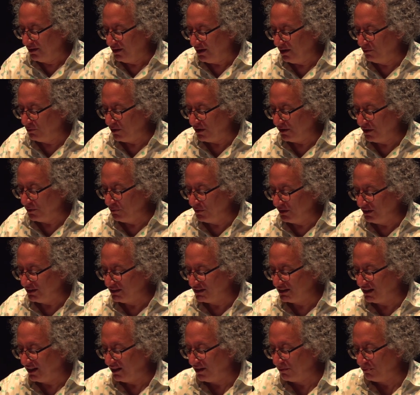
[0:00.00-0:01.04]
And while you wouldn't
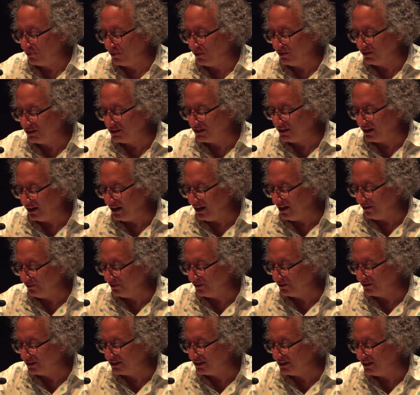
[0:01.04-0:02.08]
say that Pearlstein
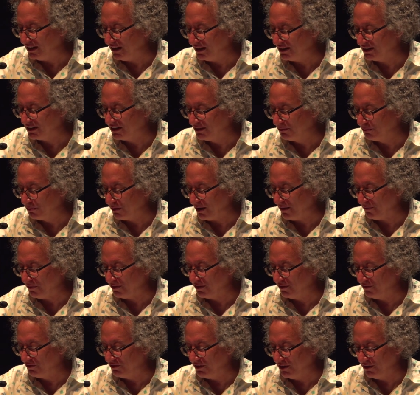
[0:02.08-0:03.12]
ever seeks the breadth
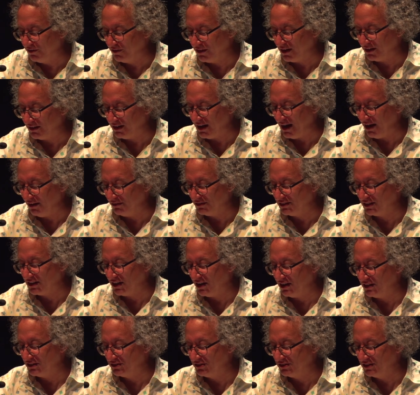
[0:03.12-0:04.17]
of view that Downes
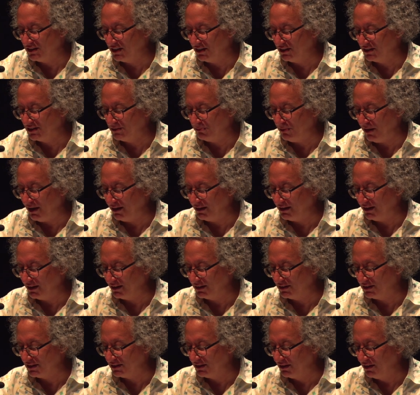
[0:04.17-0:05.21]
conjures in his
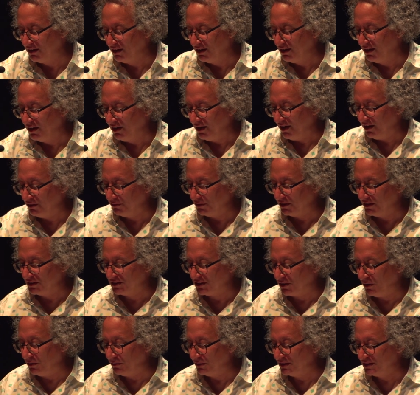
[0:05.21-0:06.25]
paintings, and one is
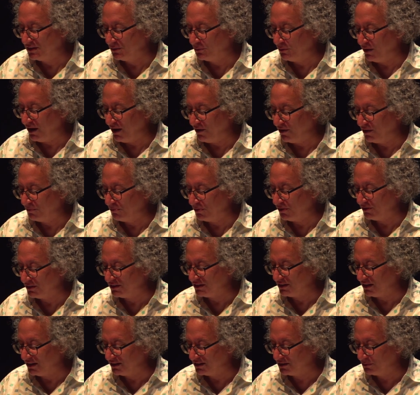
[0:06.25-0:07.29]
always aware in
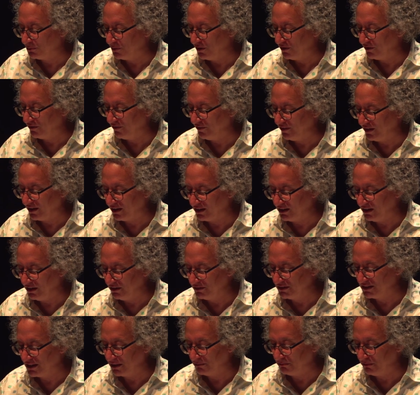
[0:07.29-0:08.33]
Pearlstein's work of the
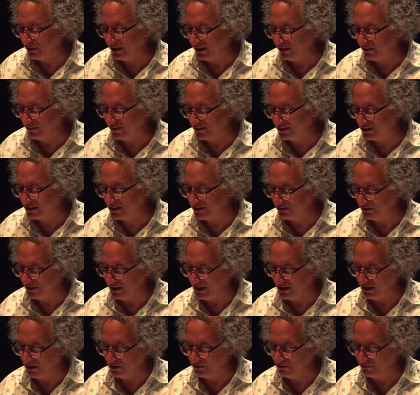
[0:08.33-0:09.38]
enclosing plane of the
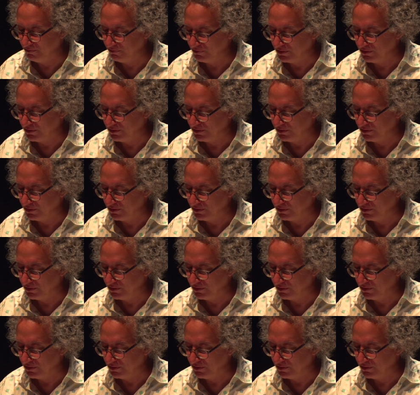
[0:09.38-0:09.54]
studio,